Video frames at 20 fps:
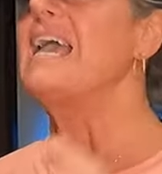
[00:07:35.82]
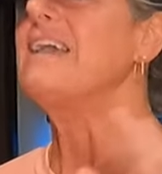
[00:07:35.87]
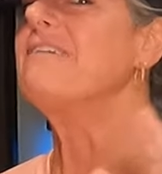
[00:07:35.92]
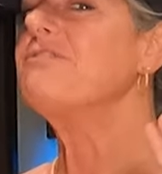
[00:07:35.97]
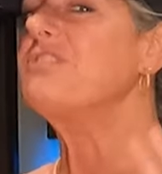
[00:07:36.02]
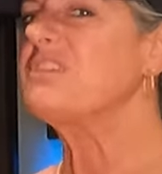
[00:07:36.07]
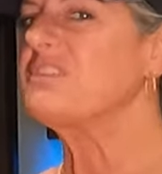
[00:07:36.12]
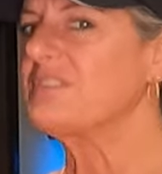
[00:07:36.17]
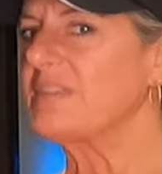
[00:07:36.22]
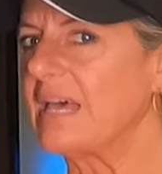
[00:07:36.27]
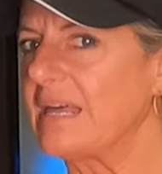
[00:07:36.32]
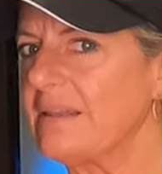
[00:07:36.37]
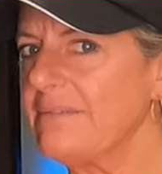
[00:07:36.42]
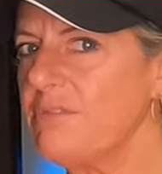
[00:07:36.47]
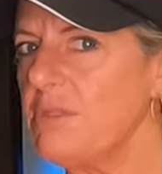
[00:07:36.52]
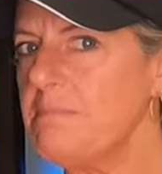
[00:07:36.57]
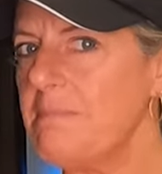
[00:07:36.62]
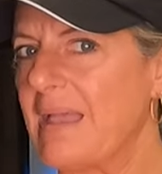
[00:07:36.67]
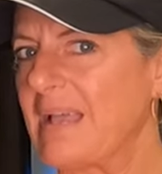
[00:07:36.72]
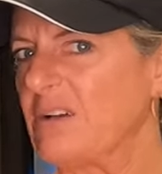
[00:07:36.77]
If the side
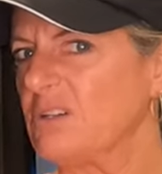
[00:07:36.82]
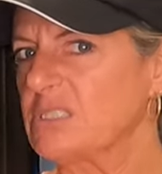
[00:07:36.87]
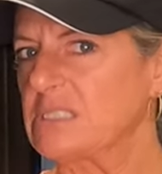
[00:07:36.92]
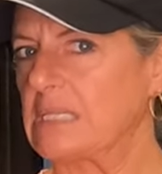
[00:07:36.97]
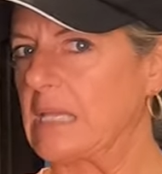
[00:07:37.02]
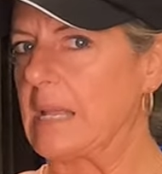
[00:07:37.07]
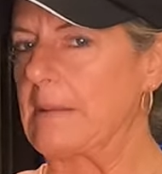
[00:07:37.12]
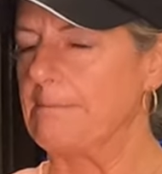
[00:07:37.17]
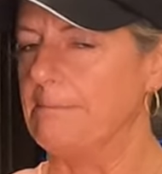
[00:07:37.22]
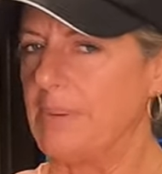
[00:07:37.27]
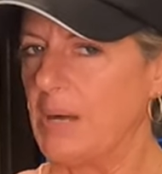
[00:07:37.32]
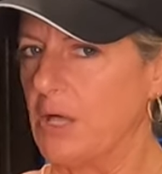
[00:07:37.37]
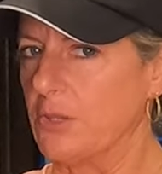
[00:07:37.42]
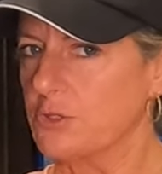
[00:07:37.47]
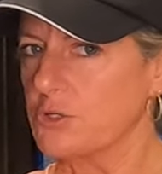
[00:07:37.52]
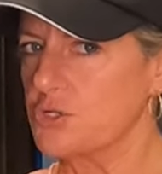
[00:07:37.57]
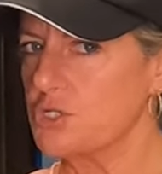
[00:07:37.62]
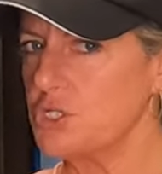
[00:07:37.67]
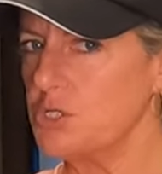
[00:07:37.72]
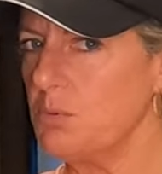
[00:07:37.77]
of the mouse like
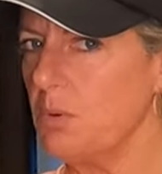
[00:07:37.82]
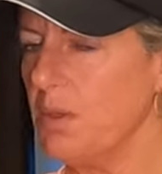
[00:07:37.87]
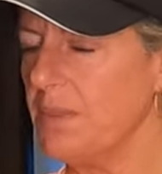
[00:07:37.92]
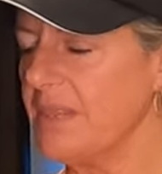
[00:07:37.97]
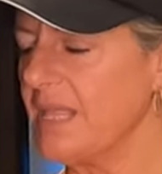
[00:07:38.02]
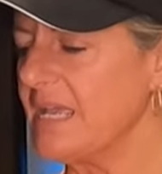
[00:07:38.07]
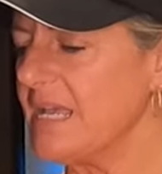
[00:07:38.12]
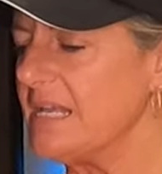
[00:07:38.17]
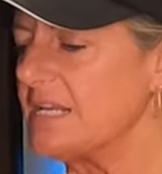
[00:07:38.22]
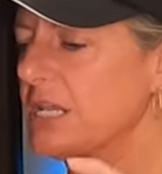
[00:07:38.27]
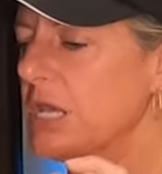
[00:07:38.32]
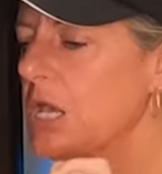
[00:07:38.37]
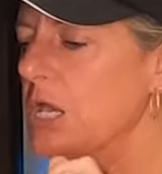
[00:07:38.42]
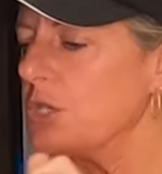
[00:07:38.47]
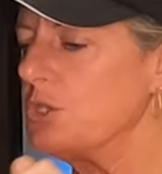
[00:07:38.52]
bothers you on that,